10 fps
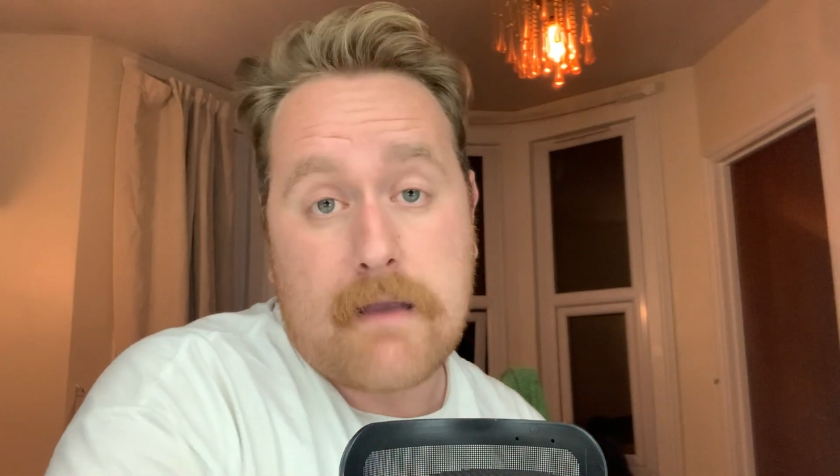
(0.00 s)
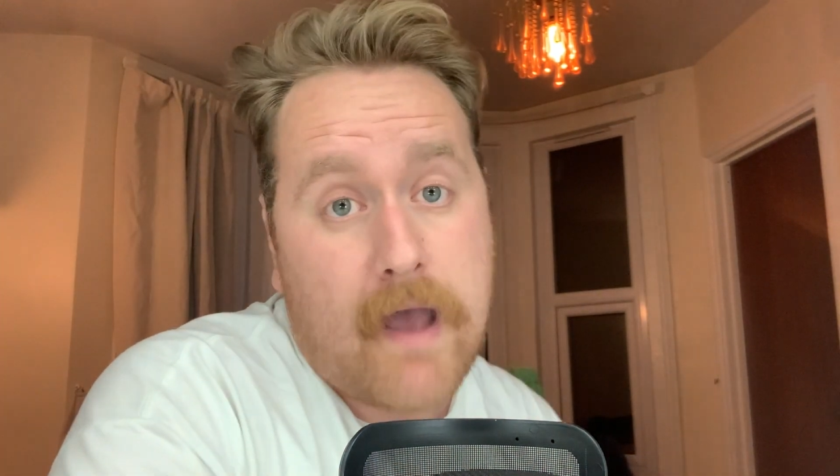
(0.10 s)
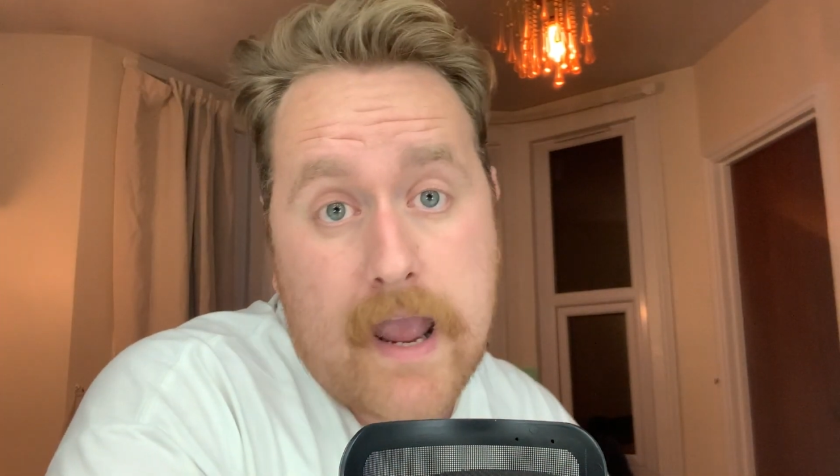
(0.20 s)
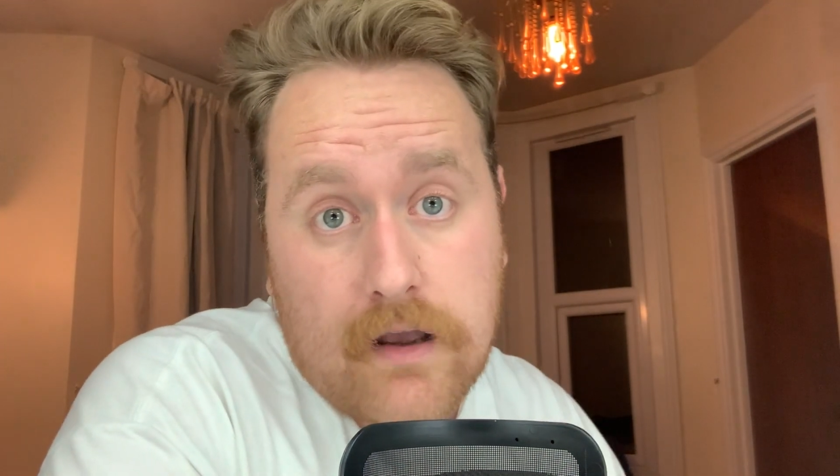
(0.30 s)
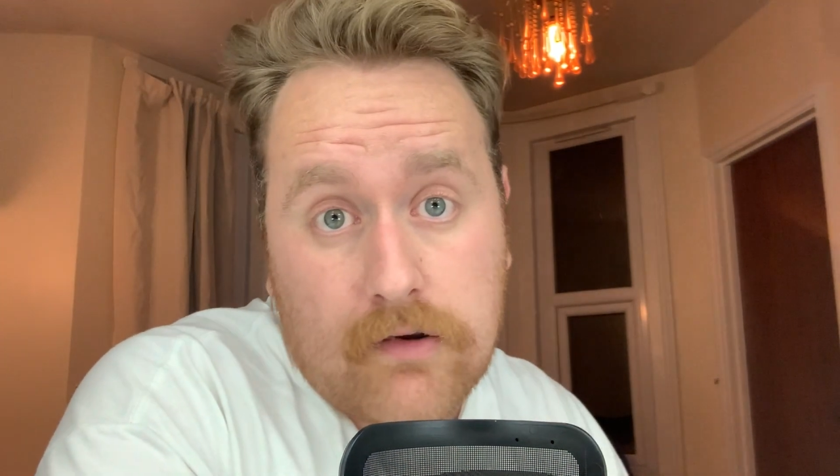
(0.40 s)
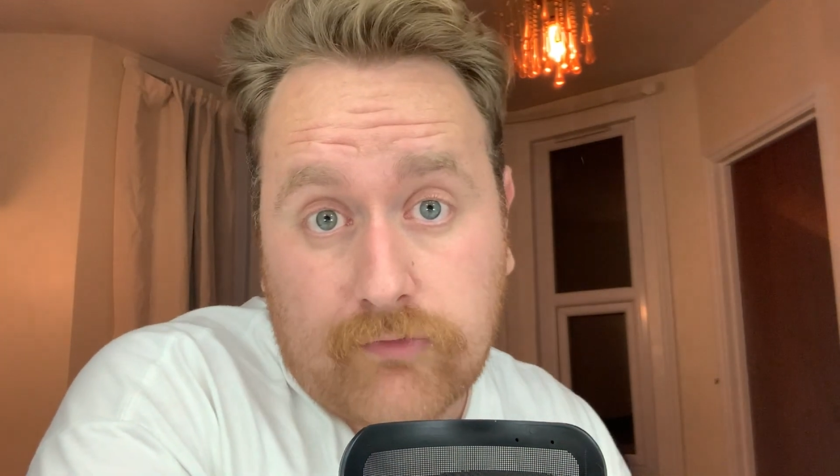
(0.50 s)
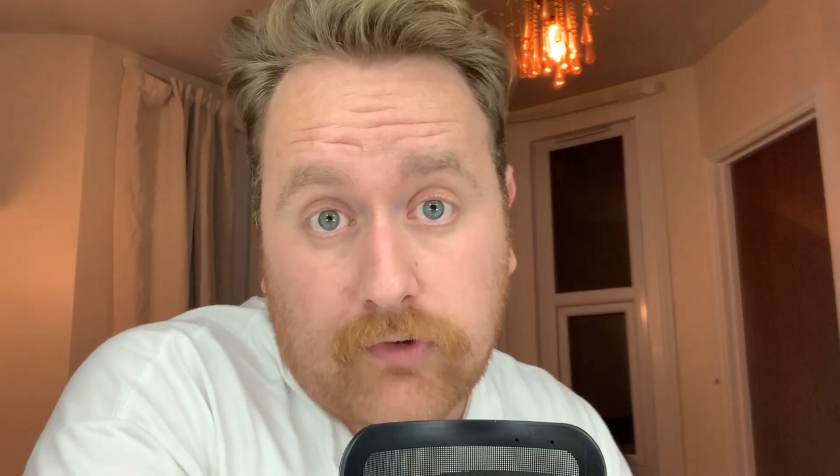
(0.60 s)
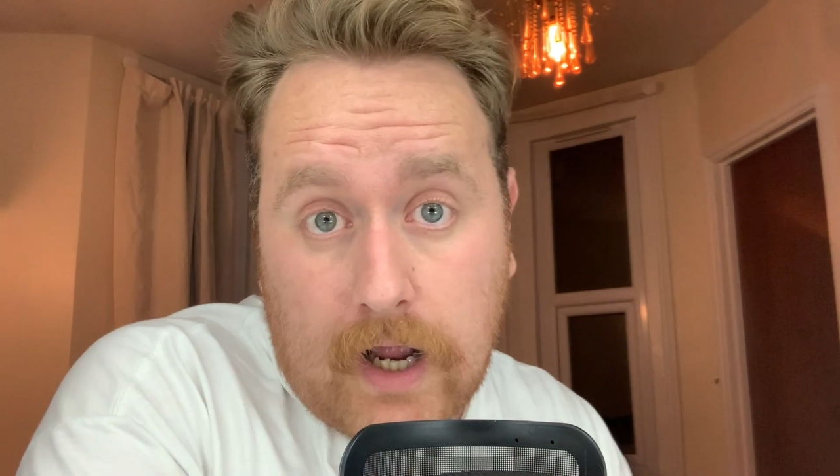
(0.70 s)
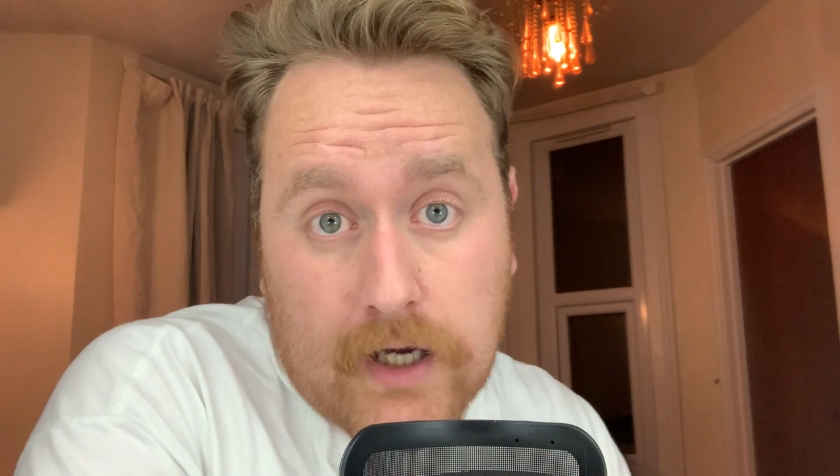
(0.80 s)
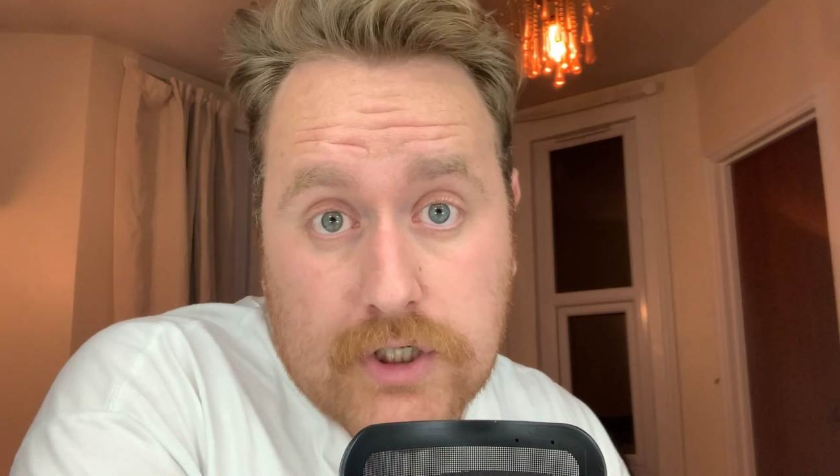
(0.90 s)
May have
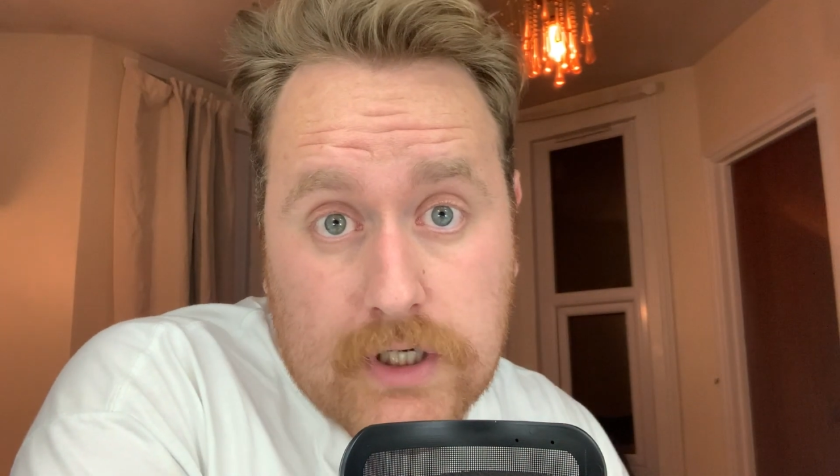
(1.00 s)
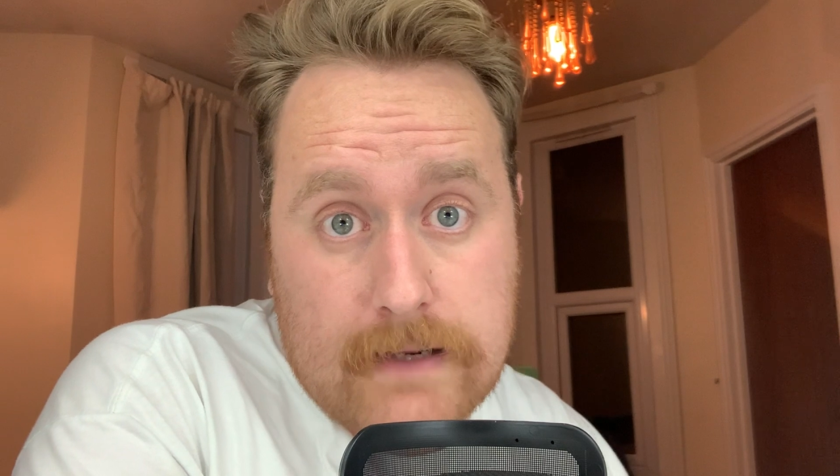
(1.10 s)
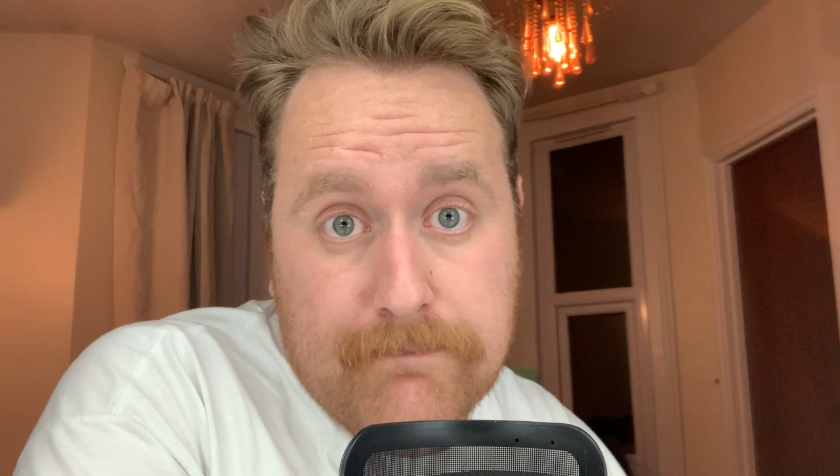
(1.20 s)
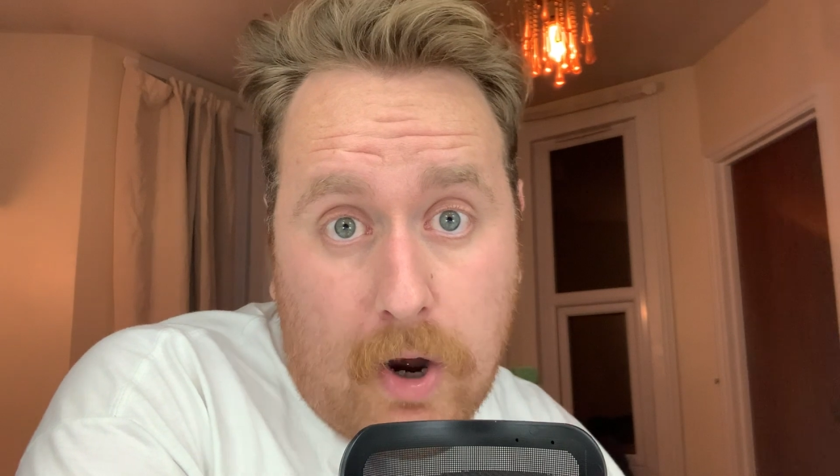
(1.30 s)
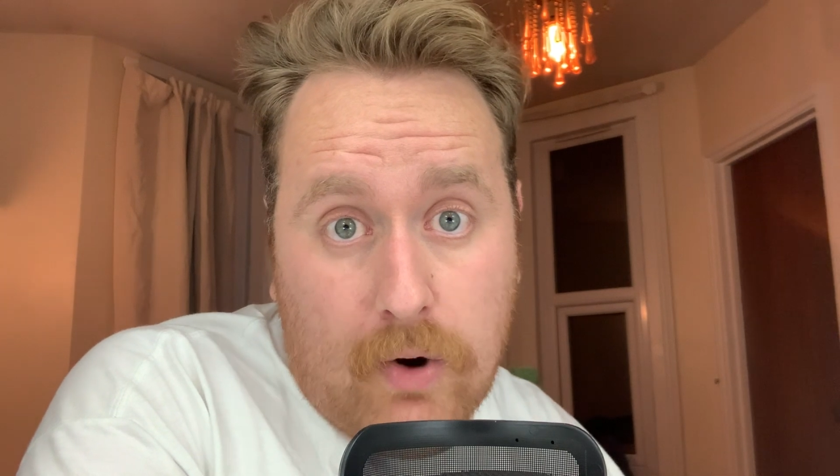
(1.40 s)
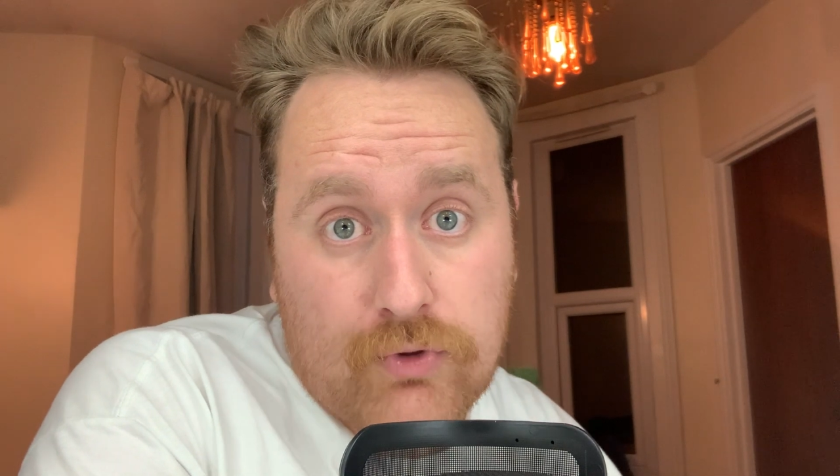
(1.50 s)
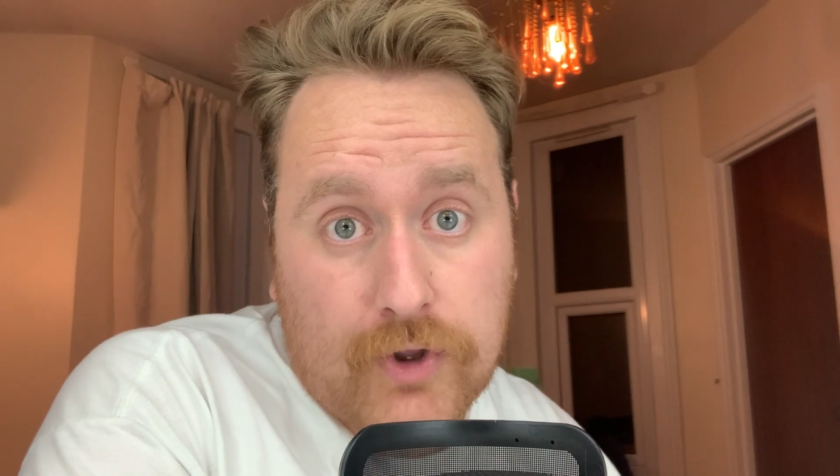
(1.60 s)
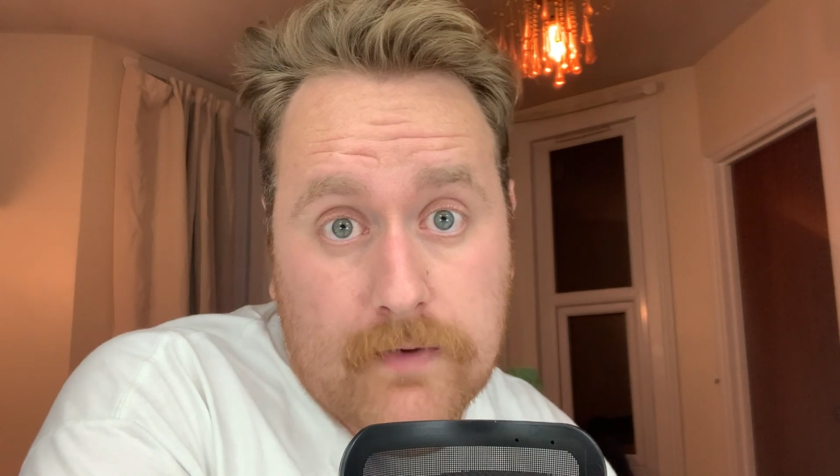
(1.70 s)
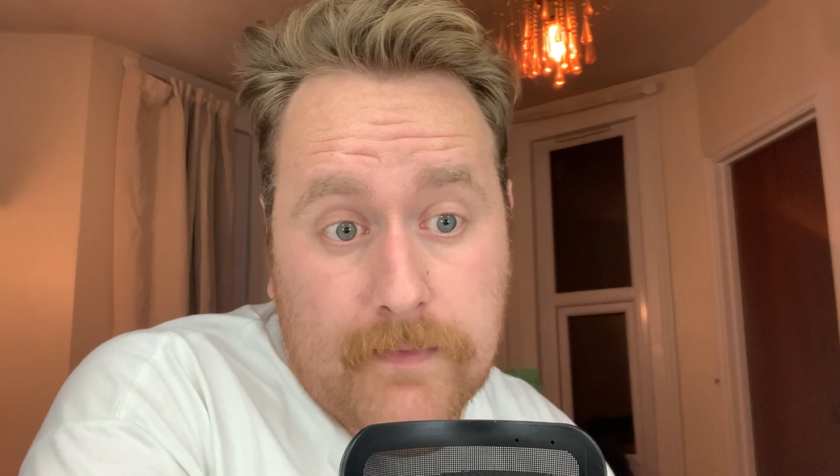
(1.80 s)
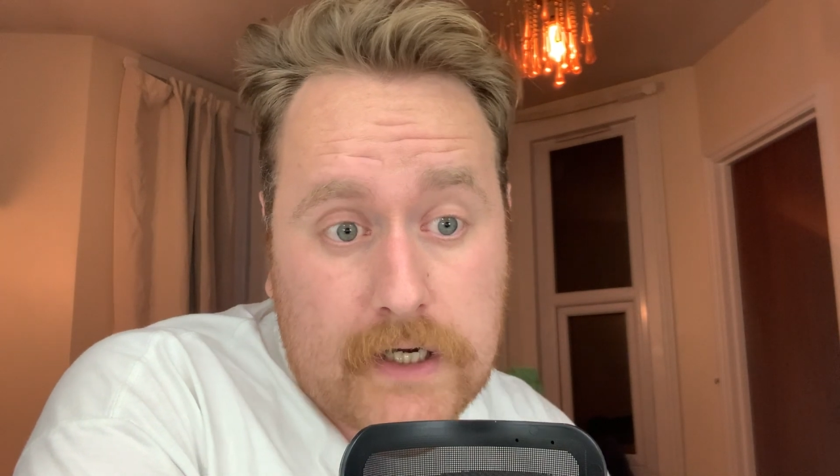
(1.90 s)
actually bottled the
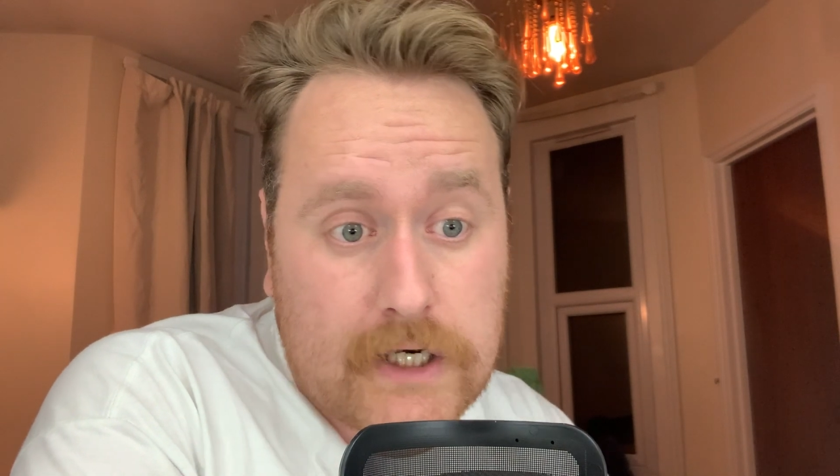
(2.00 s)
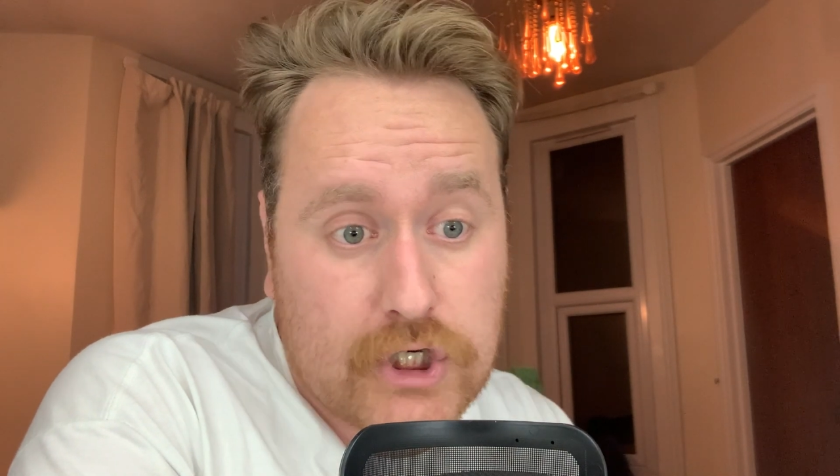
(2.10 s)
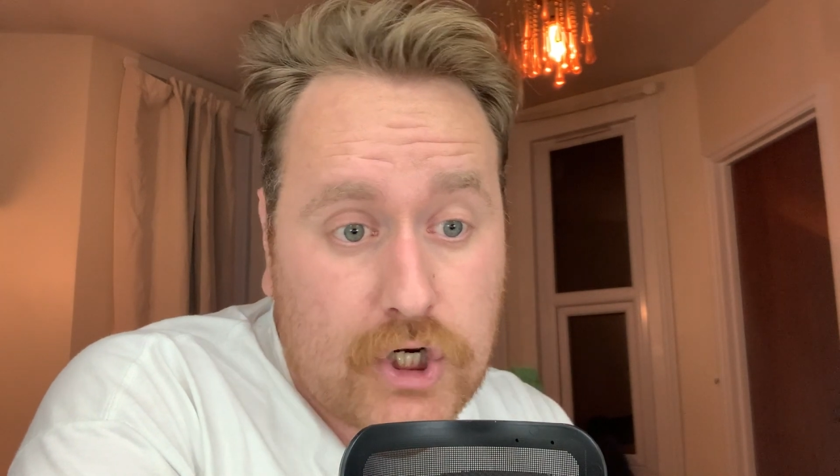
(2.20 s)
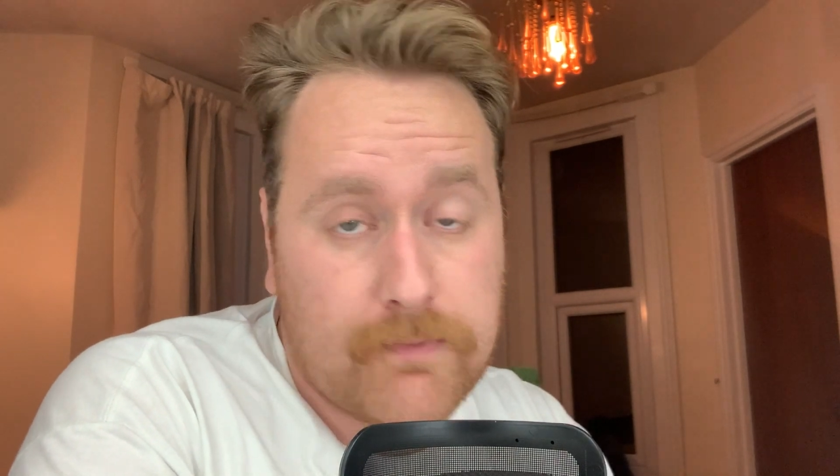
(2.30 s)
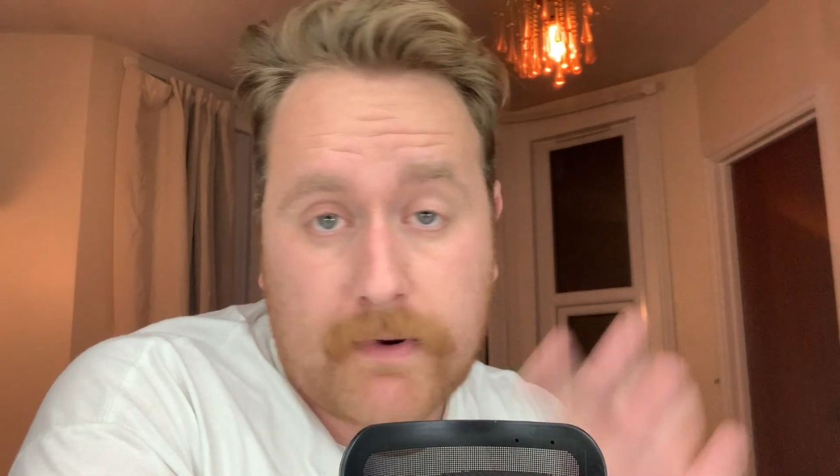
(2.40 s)
Community Shield,